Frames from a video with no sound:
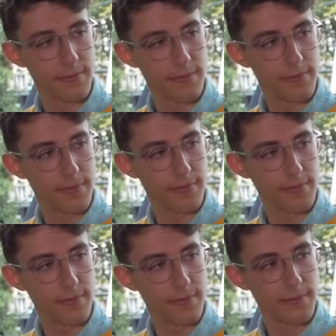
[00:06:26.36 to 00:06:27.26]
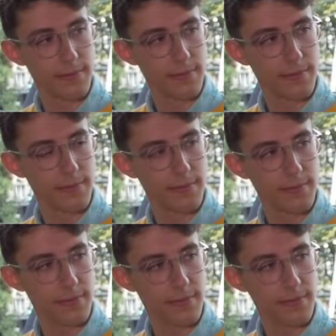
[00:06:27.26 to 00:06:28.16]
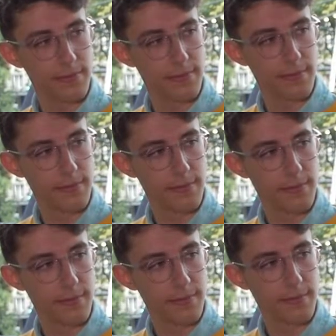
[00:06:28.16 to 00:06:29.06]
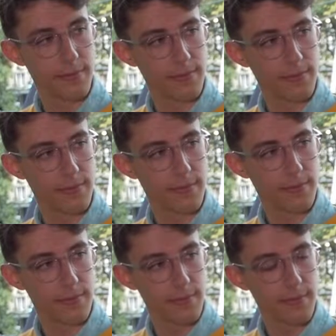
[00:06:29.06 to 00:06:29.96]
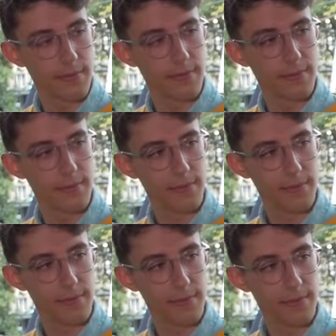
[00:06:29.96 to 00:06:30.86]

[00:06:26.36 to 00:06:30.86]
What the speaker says: This person isn't speaking.